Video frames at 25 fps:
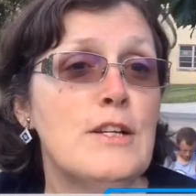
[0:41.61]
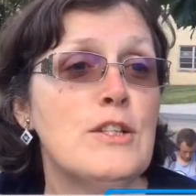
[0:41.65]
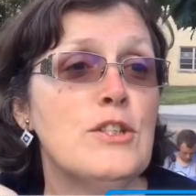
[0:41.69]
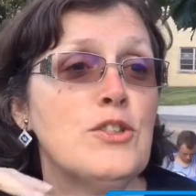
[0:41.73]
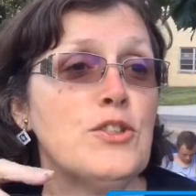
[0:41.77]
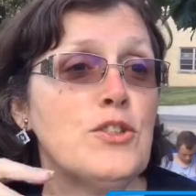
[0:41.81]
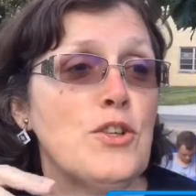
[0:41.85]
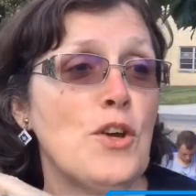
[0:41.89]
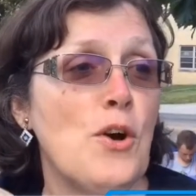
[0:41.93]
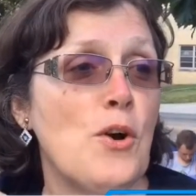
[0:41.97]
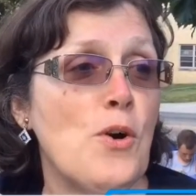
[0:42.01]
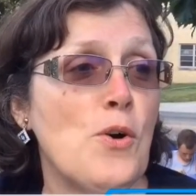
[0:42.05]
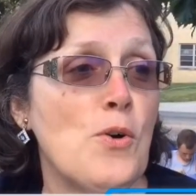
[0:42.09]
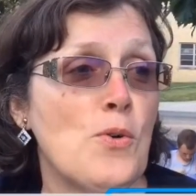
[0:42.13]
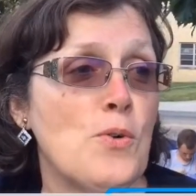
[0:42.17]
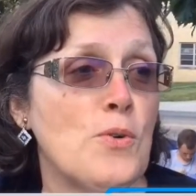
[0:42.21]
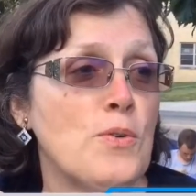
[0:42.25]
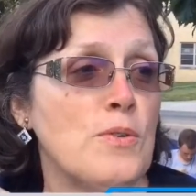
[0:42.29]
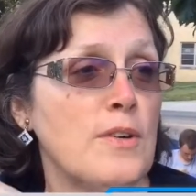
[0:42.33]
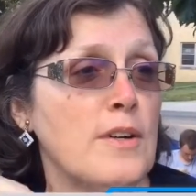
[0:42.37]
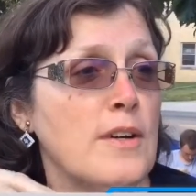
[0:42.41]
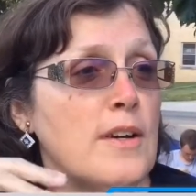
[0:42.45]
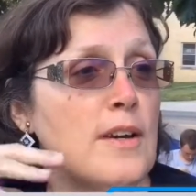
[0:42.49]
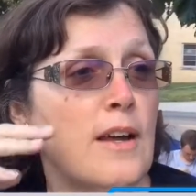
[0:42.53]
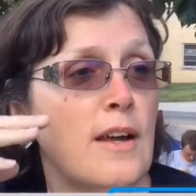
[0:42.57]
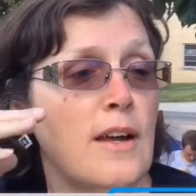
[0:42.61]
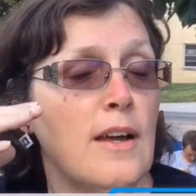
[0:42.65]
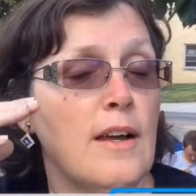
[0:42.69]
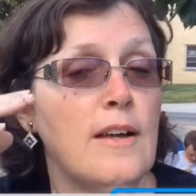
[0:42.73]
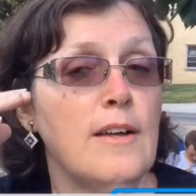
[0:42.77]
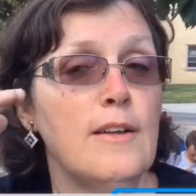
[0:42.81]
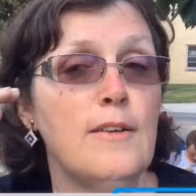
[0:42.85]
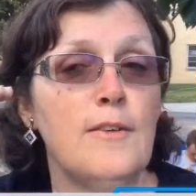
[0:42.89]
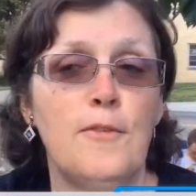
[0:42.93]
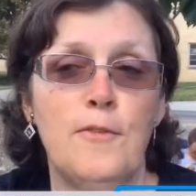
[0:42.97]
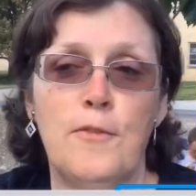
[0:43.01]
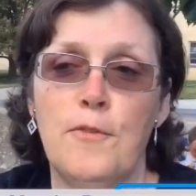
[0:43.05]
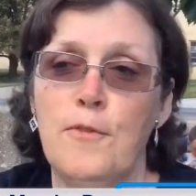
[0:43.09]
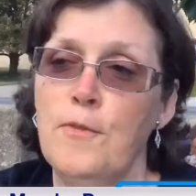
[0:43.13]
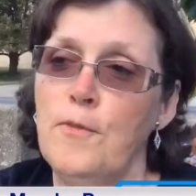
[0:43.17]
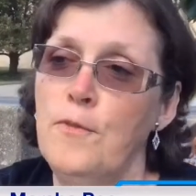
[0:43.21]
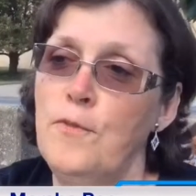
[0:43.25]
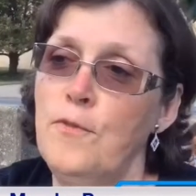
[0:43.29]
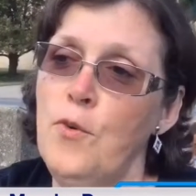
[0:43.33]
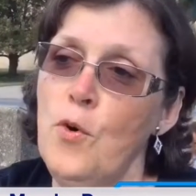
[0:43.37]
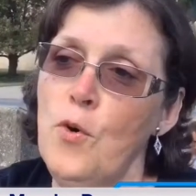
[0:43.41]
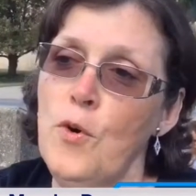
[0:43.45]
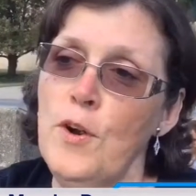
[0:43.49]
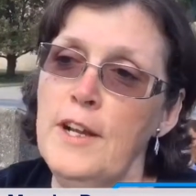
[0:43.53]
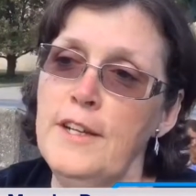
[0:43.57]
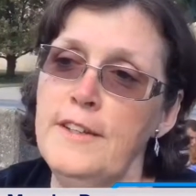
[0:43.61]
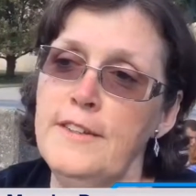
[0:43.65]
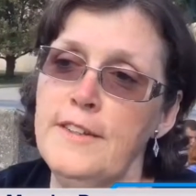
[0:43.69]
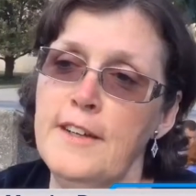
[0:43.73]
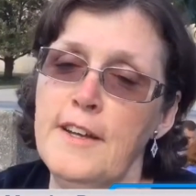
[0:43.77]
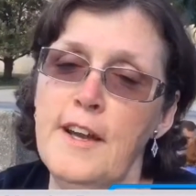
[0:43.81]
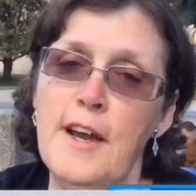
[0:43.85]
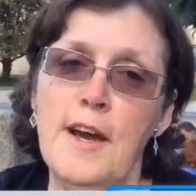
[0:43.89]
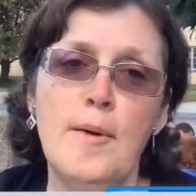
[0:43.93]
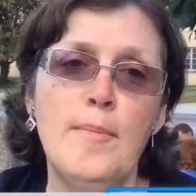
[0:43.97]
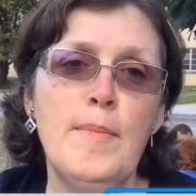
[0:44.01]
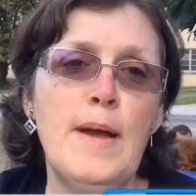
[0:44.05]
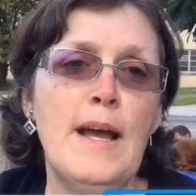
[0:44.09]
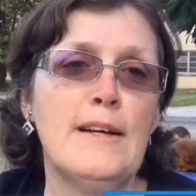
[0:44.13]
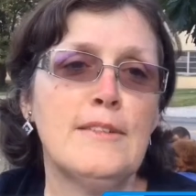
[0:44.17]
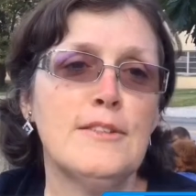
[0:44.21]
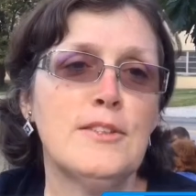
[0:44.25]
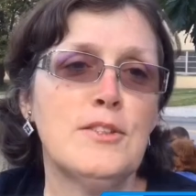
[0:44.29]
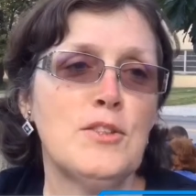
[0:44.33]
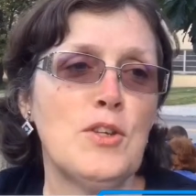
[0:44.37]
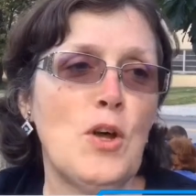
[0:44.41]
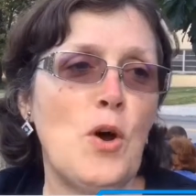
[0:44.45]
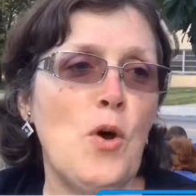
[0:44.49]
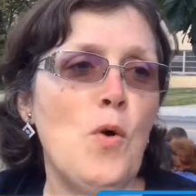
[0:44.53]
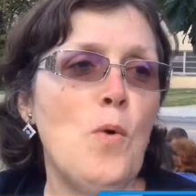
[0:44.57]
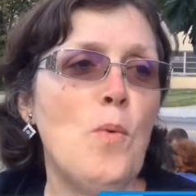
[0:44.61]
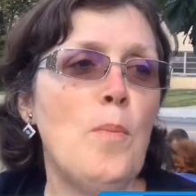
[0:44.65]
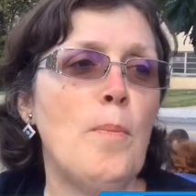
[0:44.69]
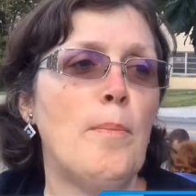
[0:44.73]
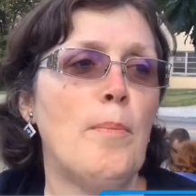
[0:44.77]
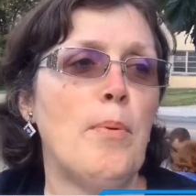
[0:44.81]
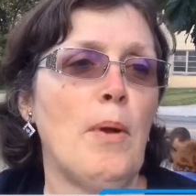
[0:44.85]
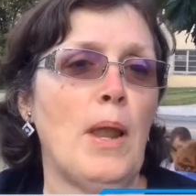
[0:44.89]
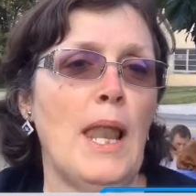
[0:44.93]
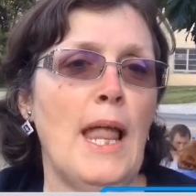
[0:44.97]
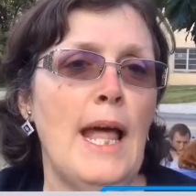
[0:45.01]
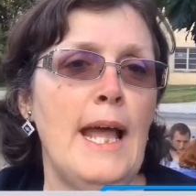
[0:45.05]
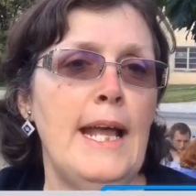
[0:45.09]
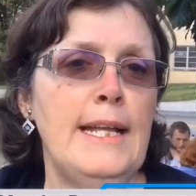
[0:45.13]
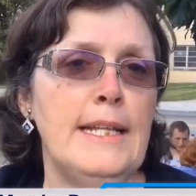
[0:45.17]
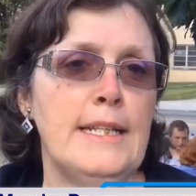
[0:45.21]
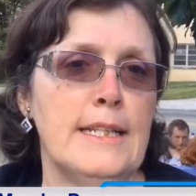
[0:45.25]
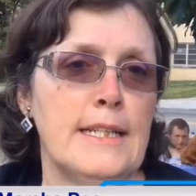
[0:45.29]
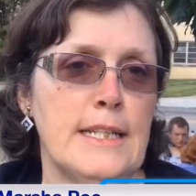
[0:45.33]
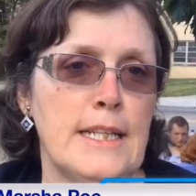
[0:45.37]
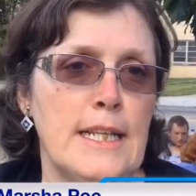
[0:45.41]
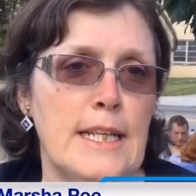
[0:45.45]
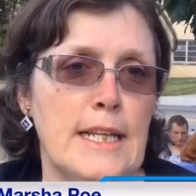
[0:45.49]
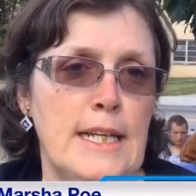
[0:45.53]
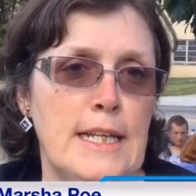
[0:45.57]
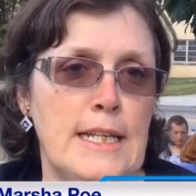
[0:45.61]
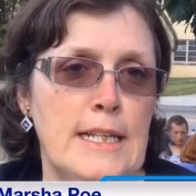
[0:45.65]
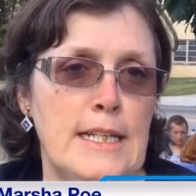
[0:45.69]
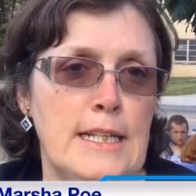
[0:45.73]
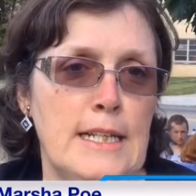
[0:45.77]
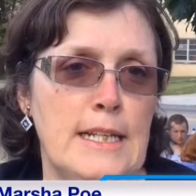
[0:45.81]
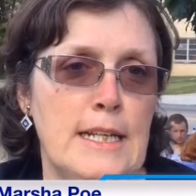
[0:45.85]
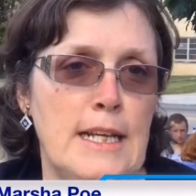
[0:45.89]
So for it to come out so blatantly,